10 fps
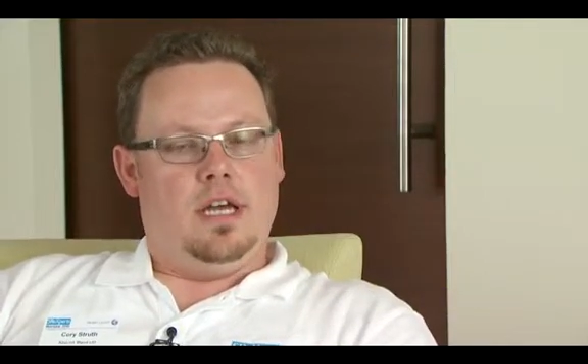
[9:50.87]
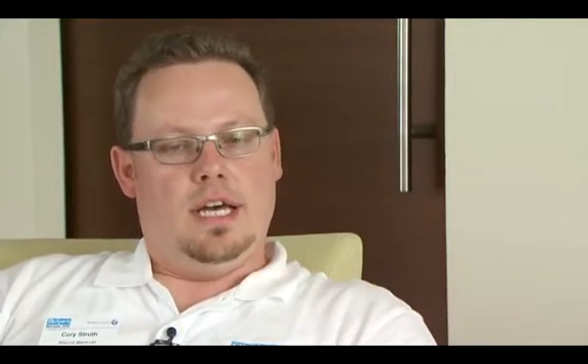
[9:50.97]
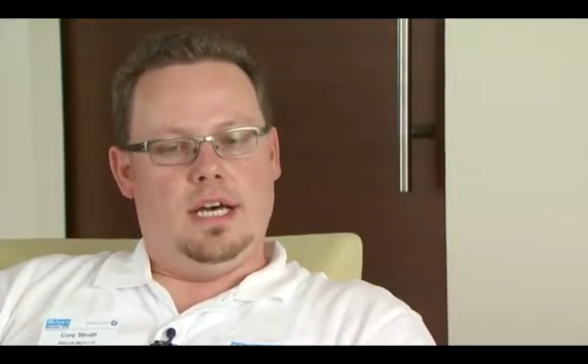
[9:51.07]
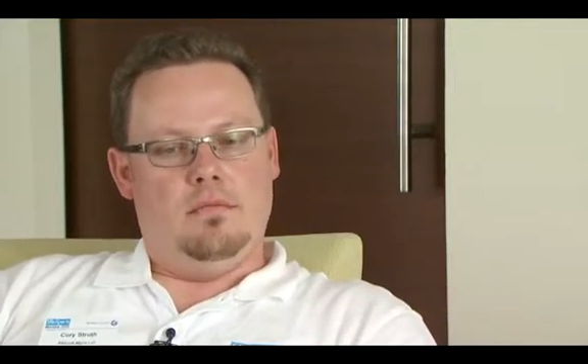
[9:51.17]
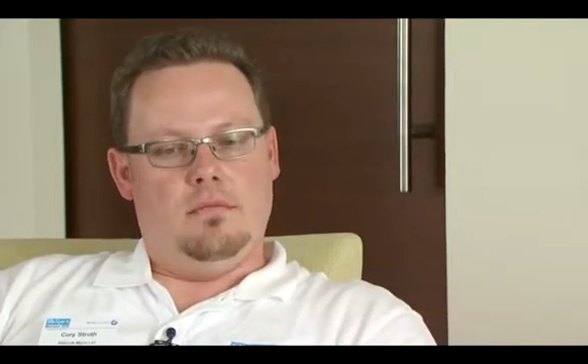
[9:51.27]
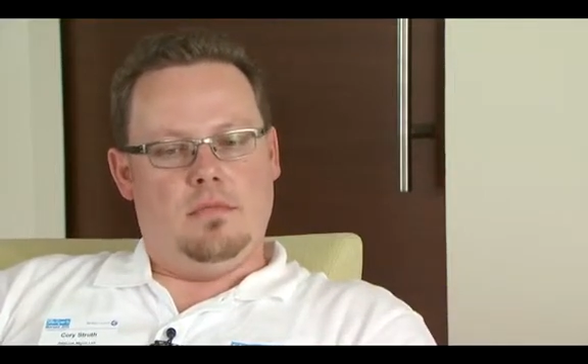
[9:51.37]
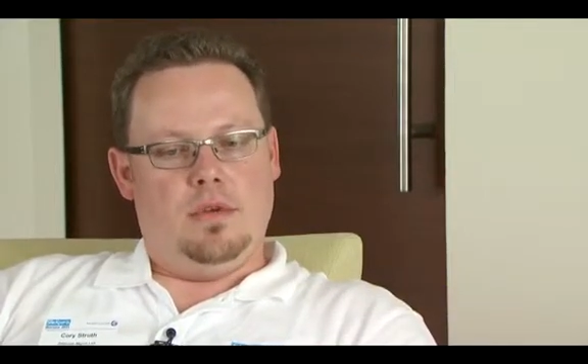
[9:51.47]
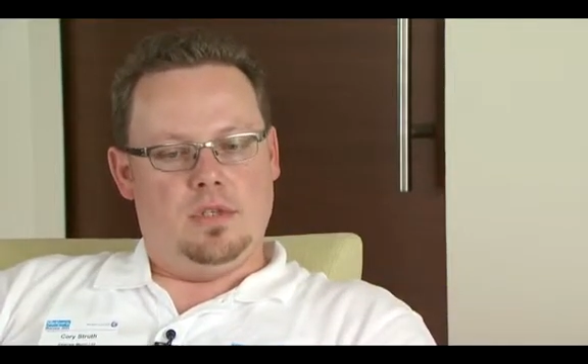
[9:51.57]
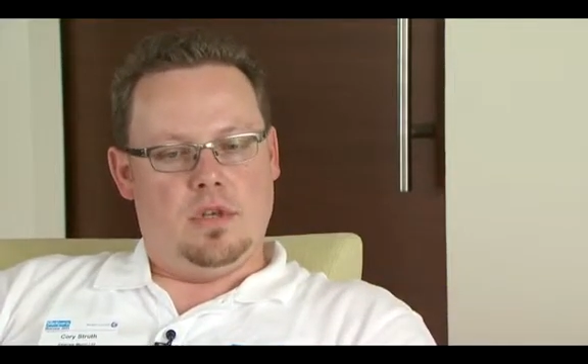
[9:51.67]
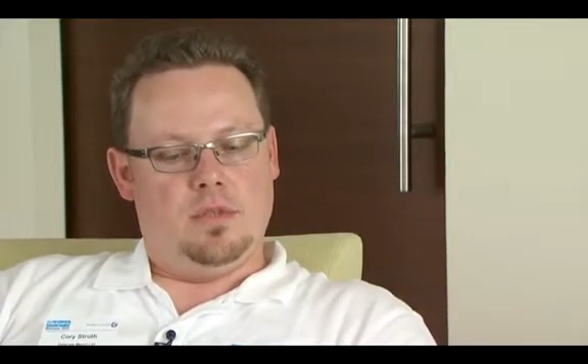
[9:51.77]
It
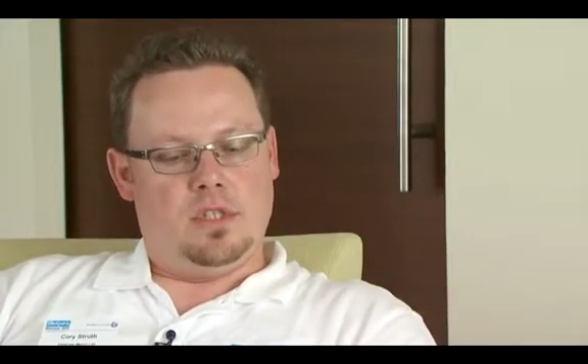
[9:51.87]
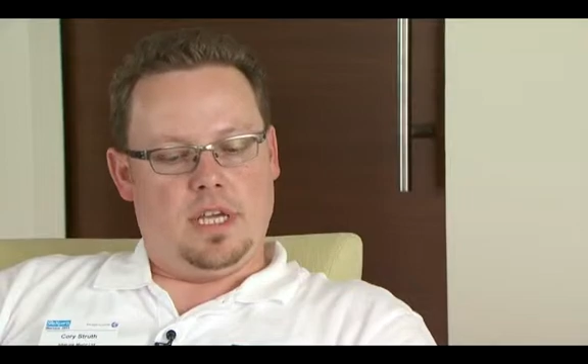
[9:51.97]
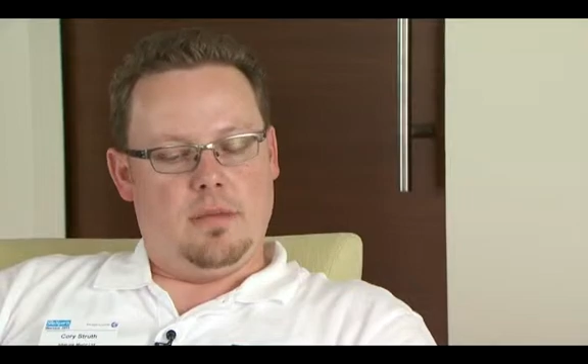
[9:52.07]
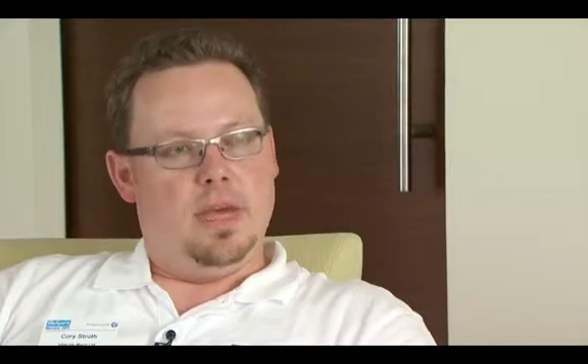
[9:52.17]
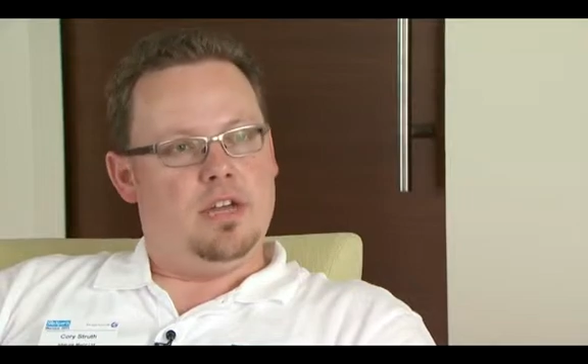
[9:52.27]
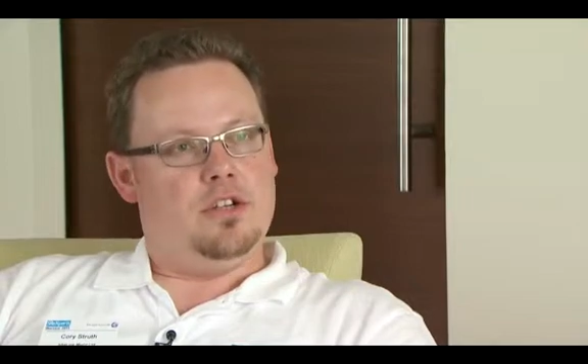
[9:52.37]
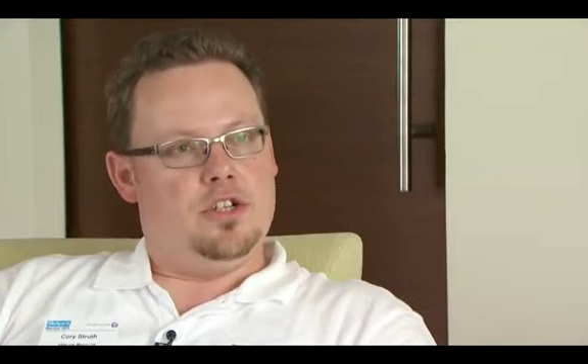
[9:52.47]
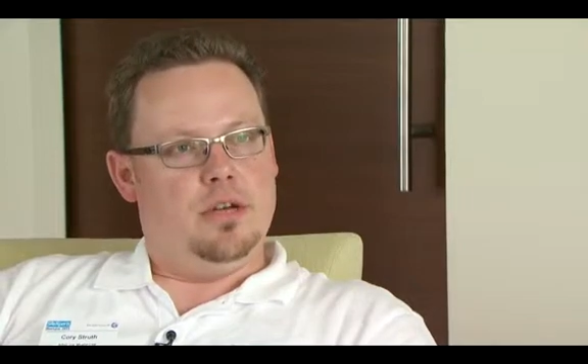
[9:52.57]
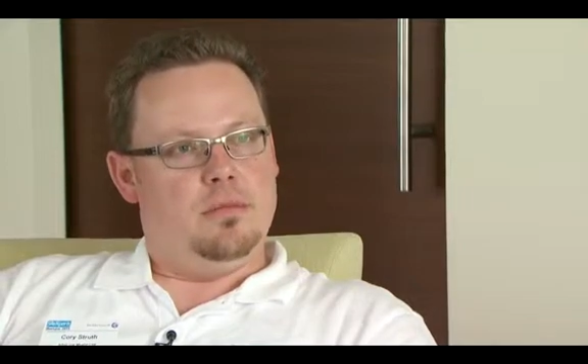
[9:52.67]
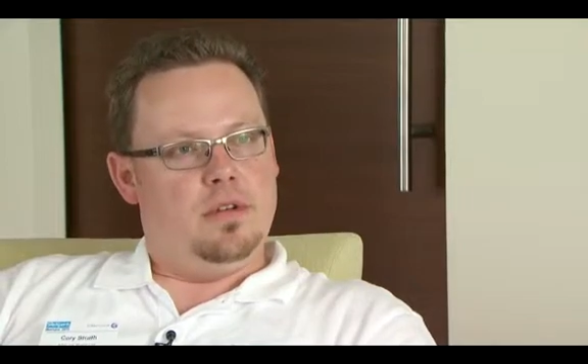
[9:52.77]
was almost like a mentorship,